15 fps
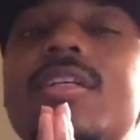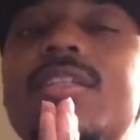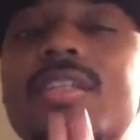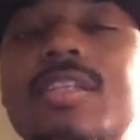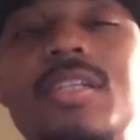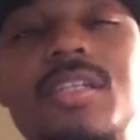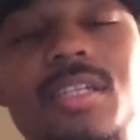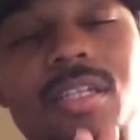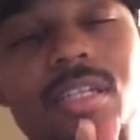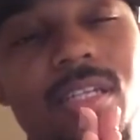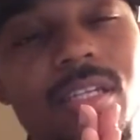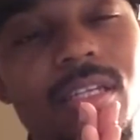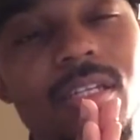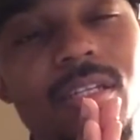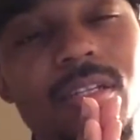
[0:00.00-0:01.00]
To,
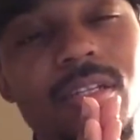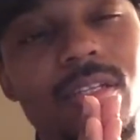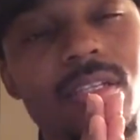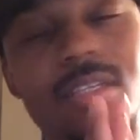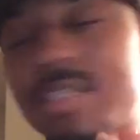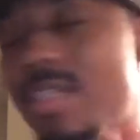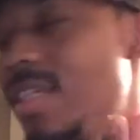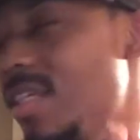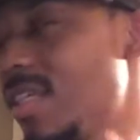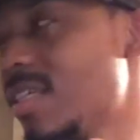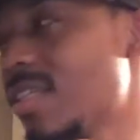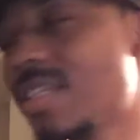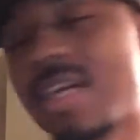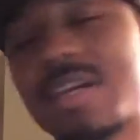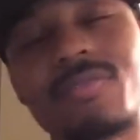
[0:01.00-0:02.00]
Today
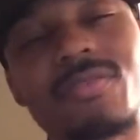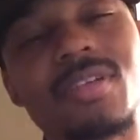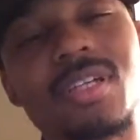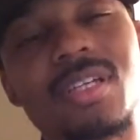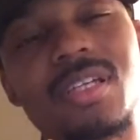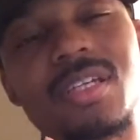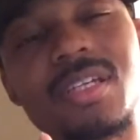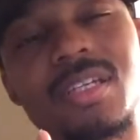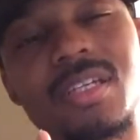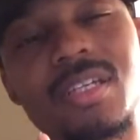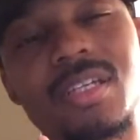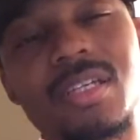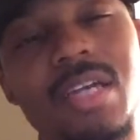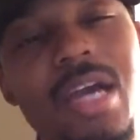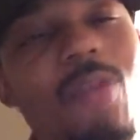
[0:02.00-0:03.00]
is not
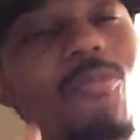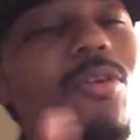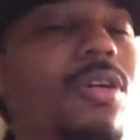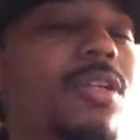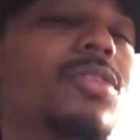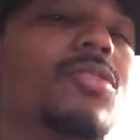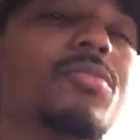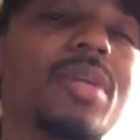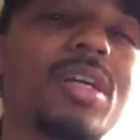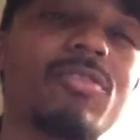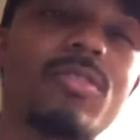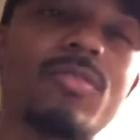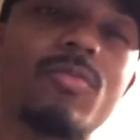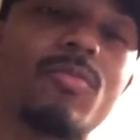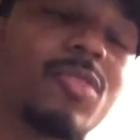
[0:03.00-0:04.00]
really. I wanted to do my
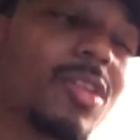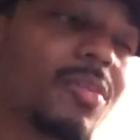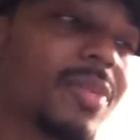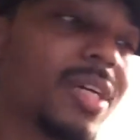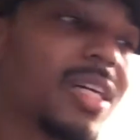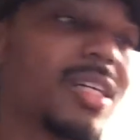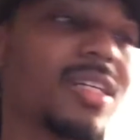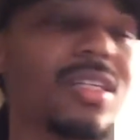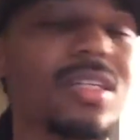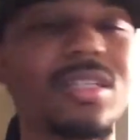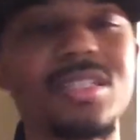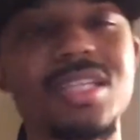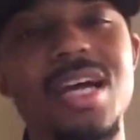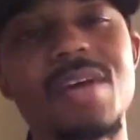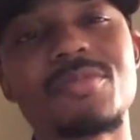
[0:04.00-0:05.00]
one of
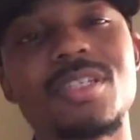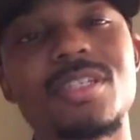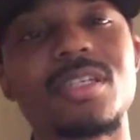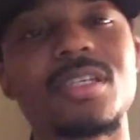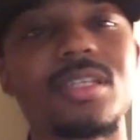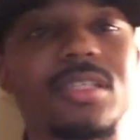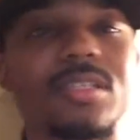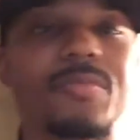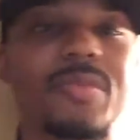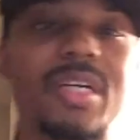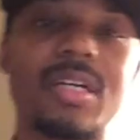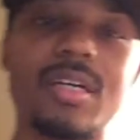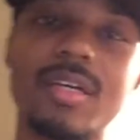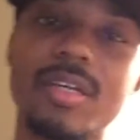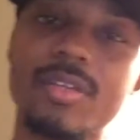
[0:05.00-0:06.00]
my top tens in
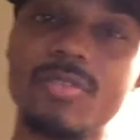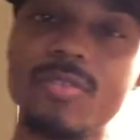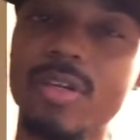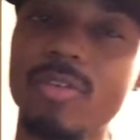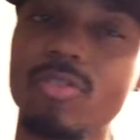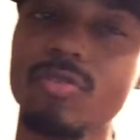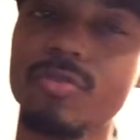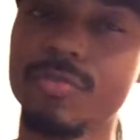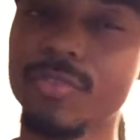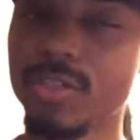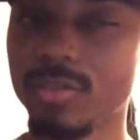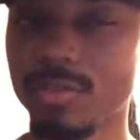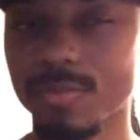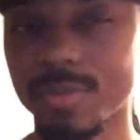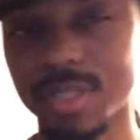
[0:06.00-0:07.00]
my new era
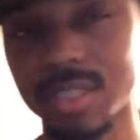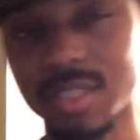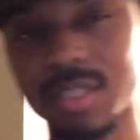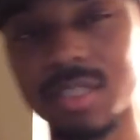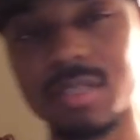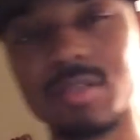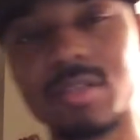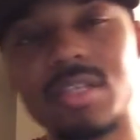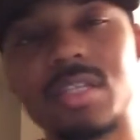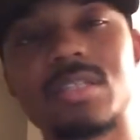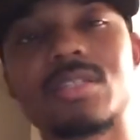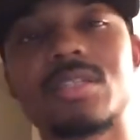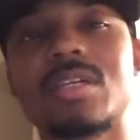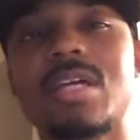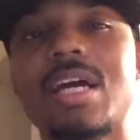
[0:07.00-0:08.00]
review, but
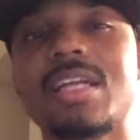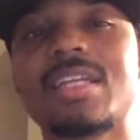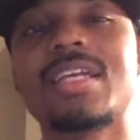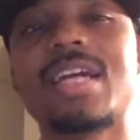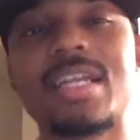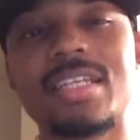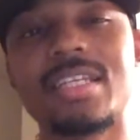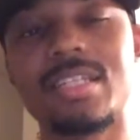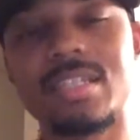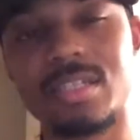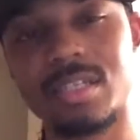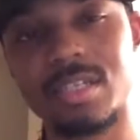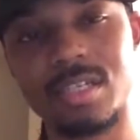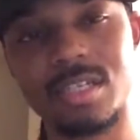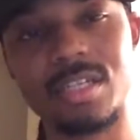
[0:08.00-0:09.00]
I need to
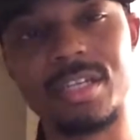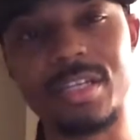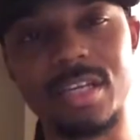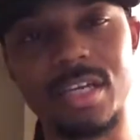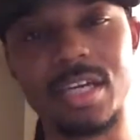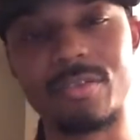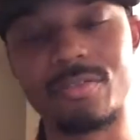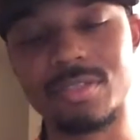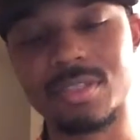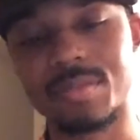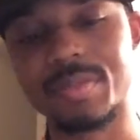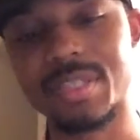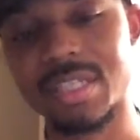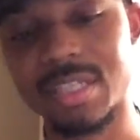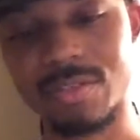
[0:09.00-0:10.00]
clear the air with
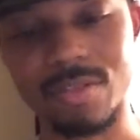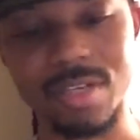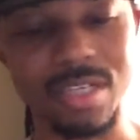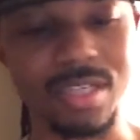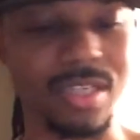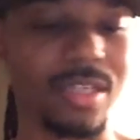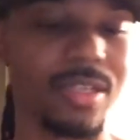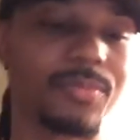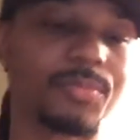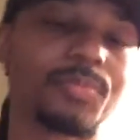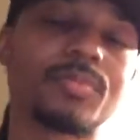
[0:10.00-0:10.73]
something right now.